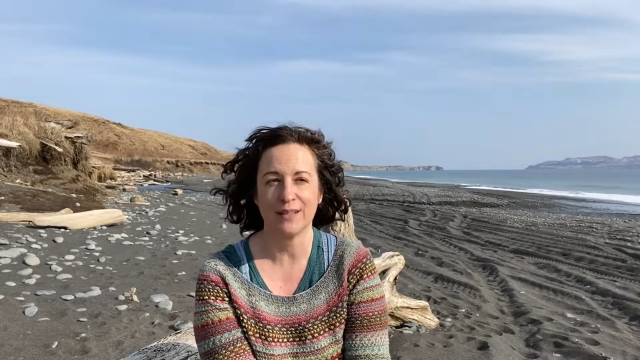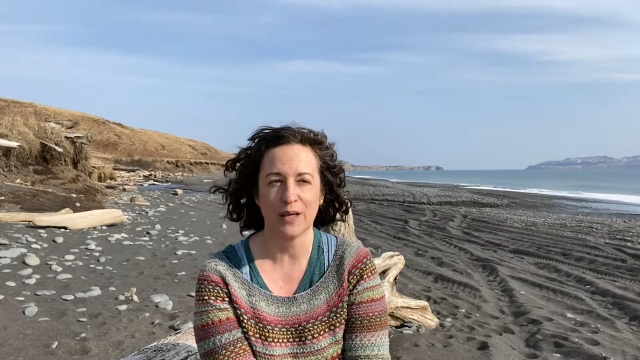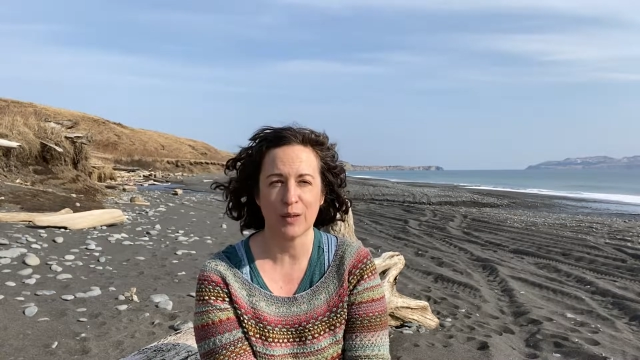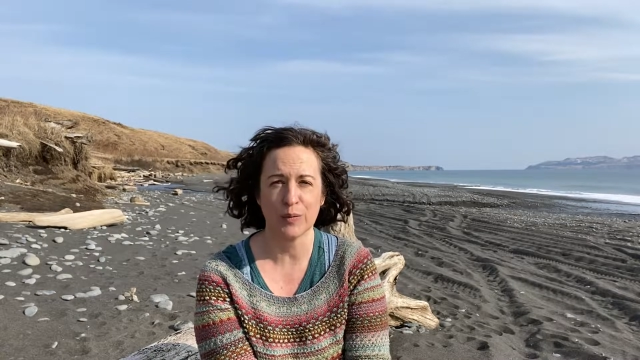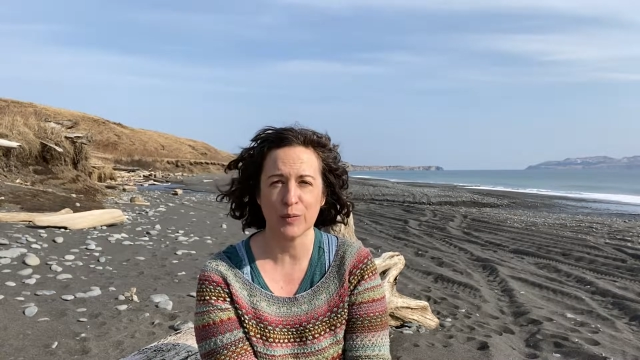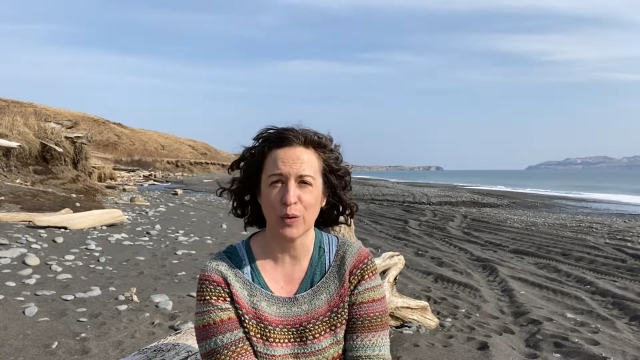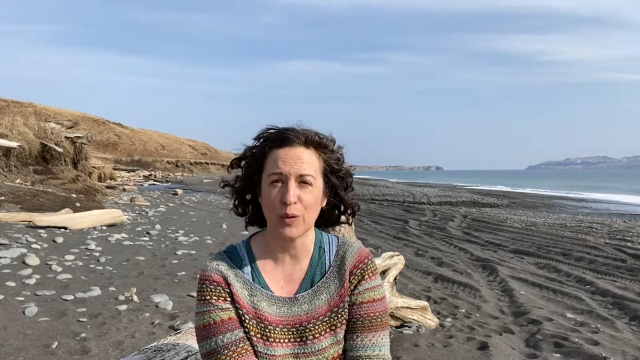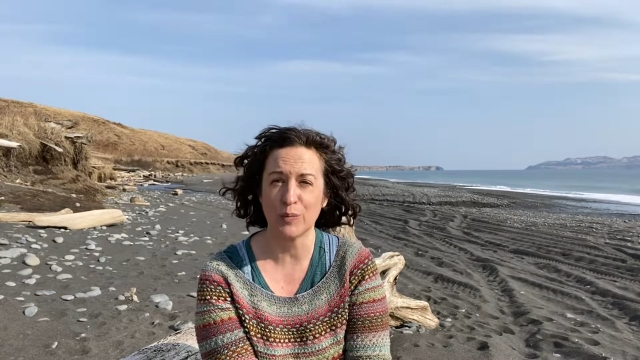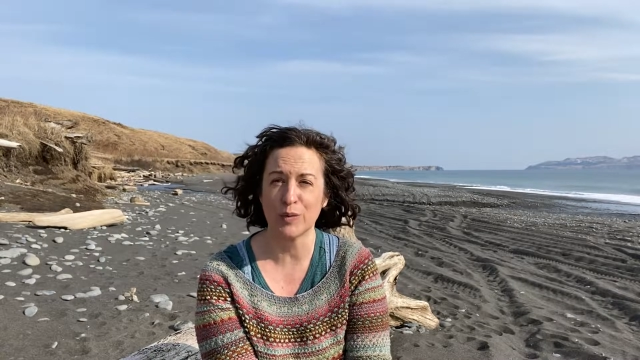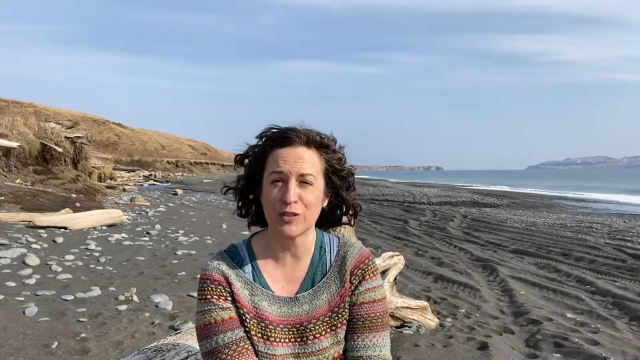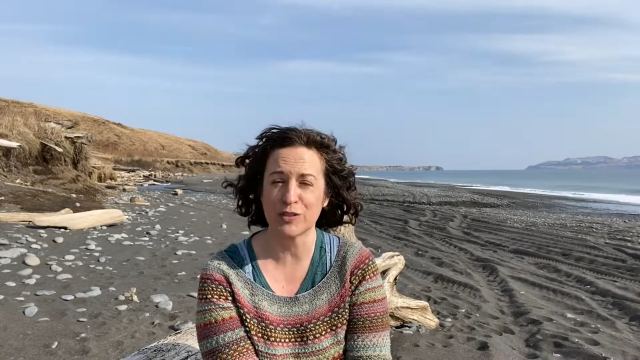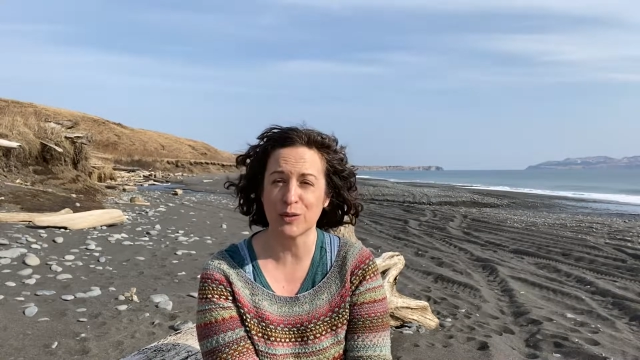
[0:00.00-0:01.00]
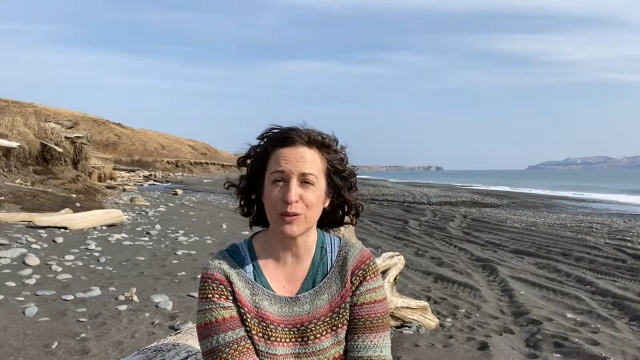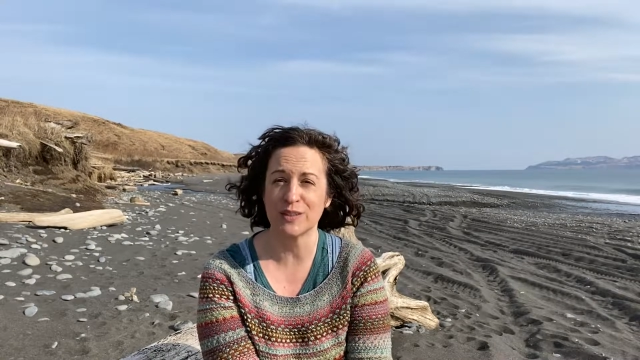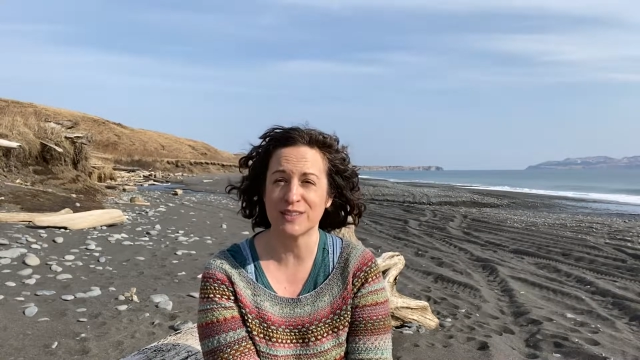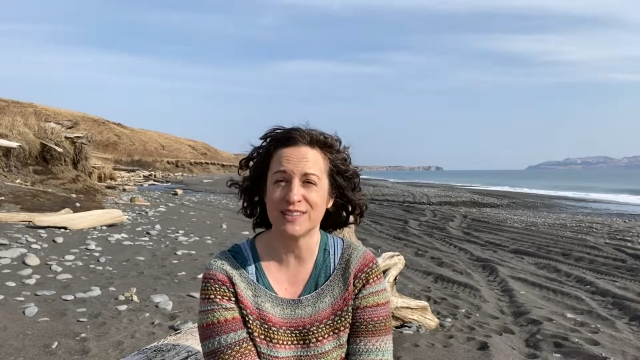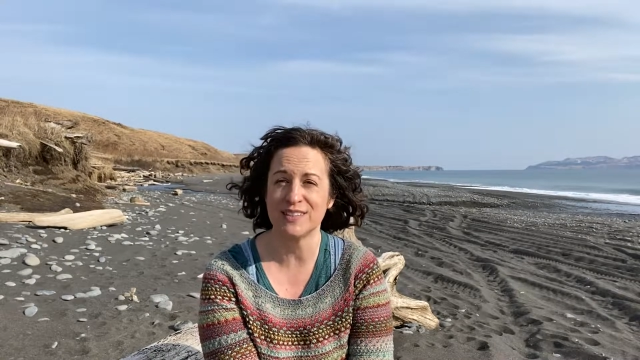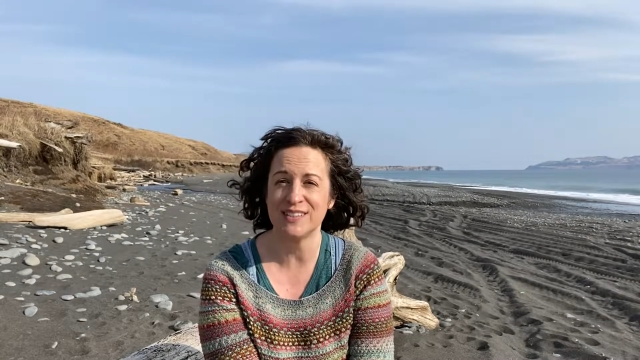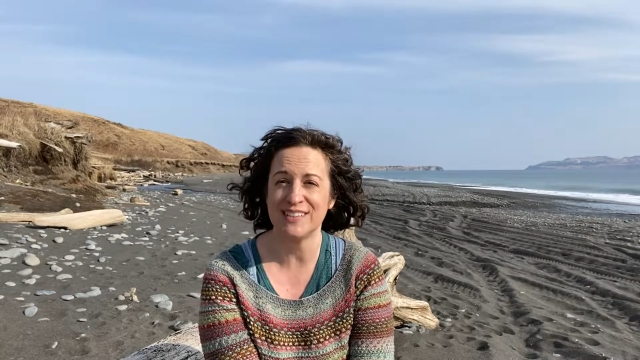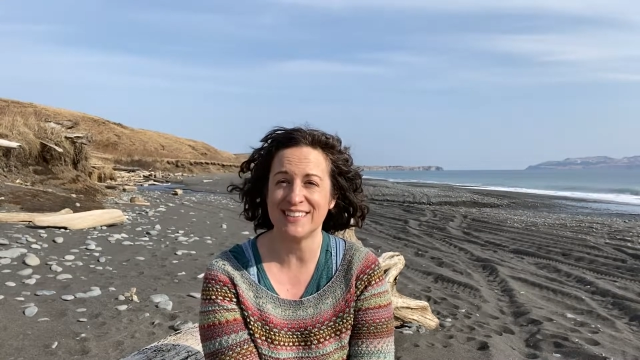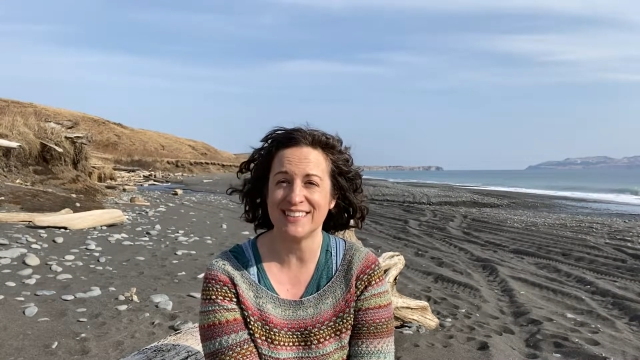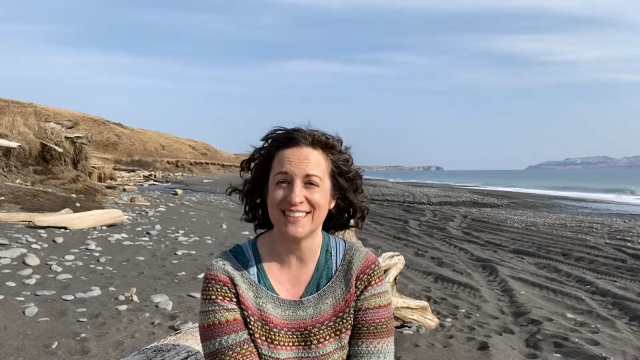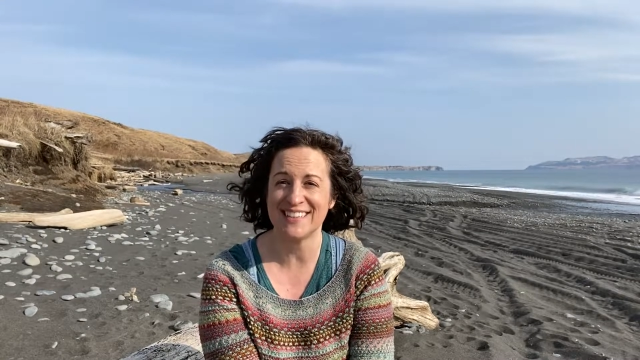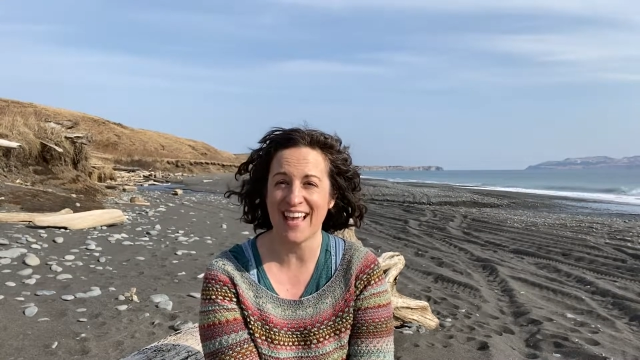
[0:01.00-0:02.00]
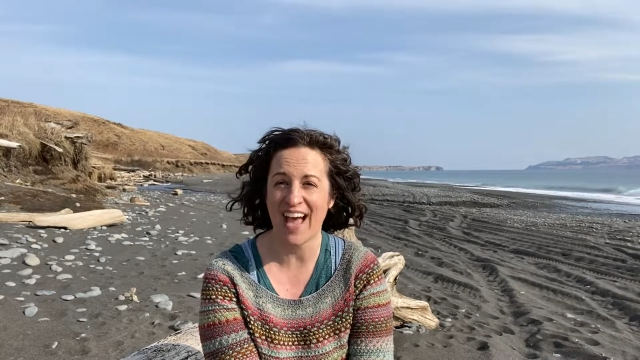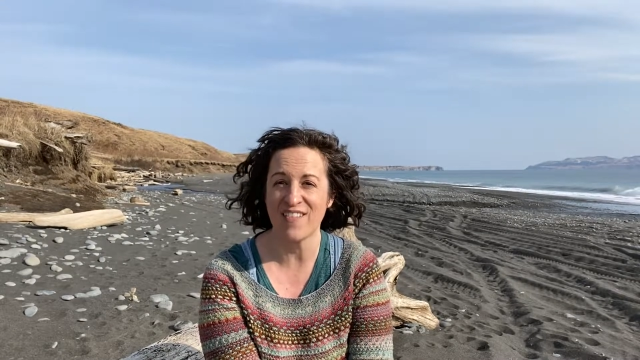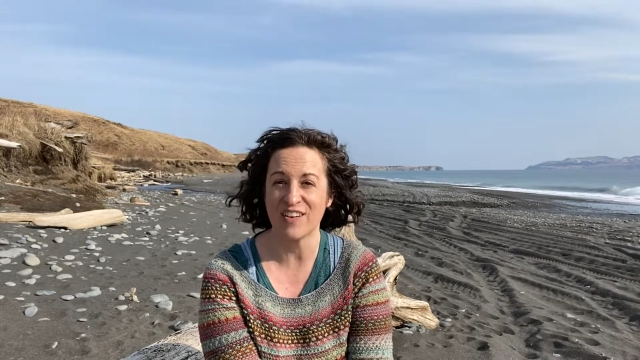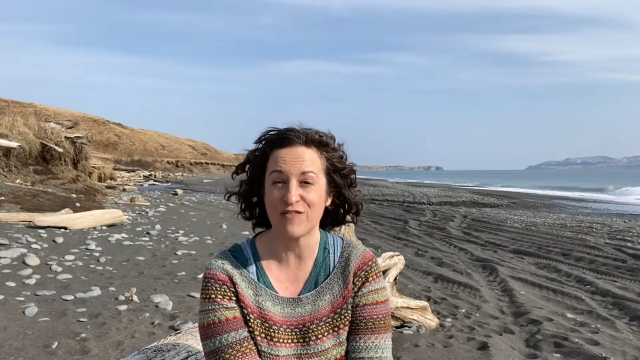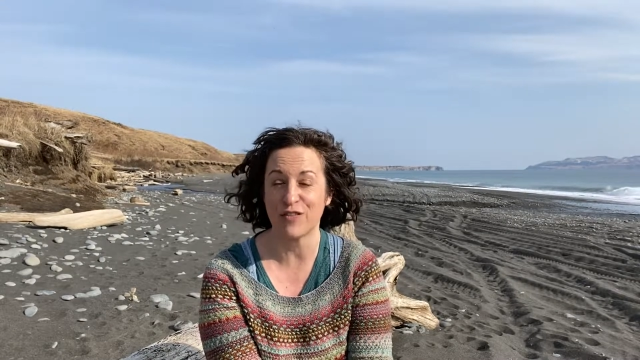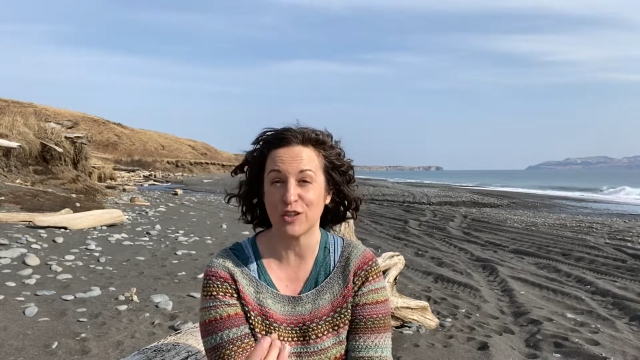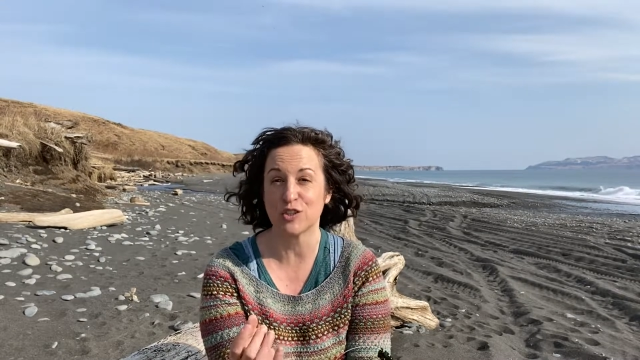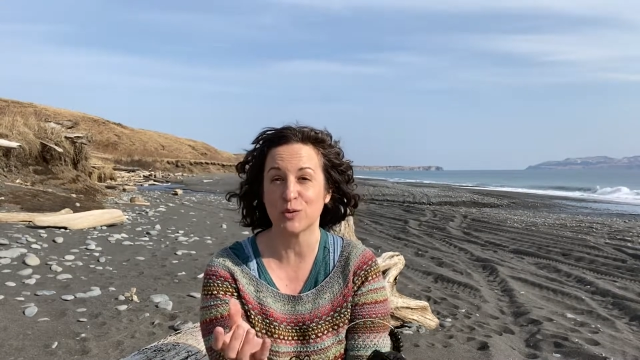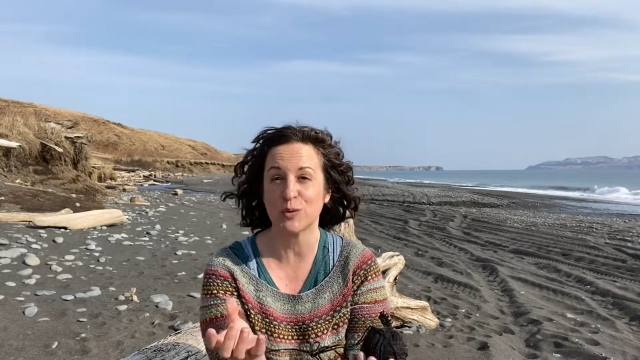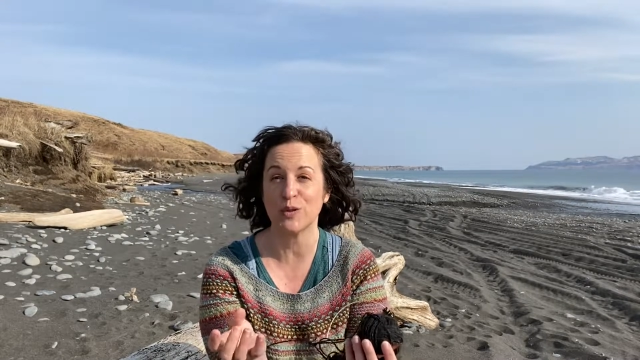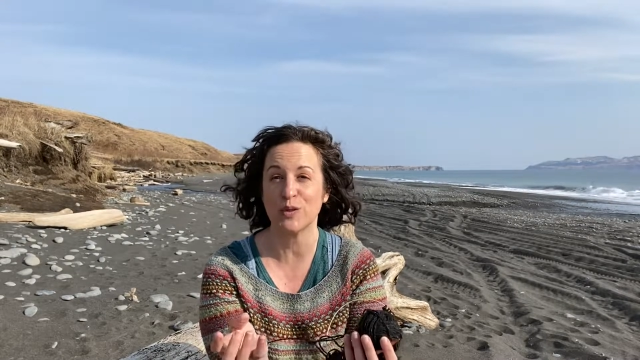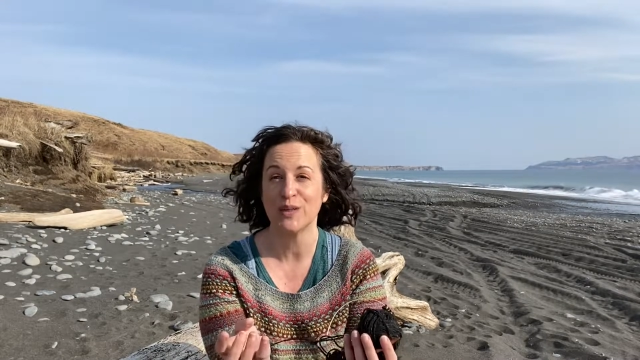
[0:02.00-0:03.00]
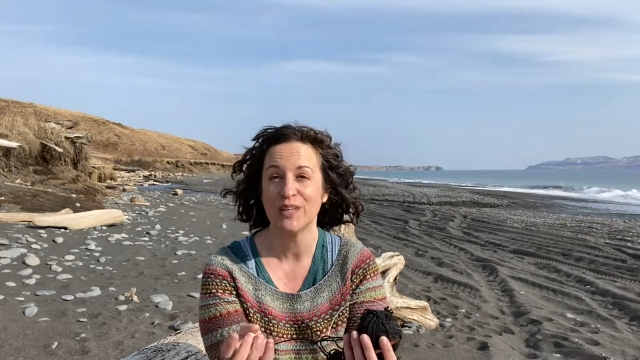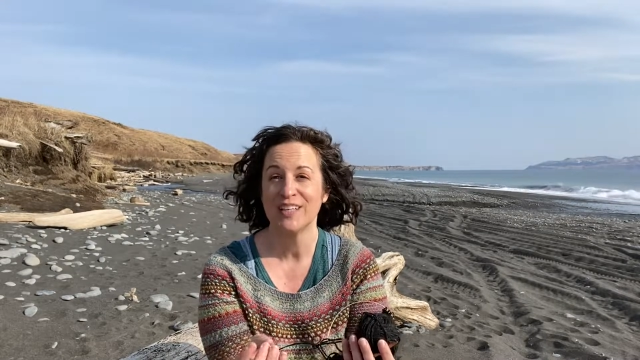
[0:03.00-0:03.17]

our local bookstore is having virtual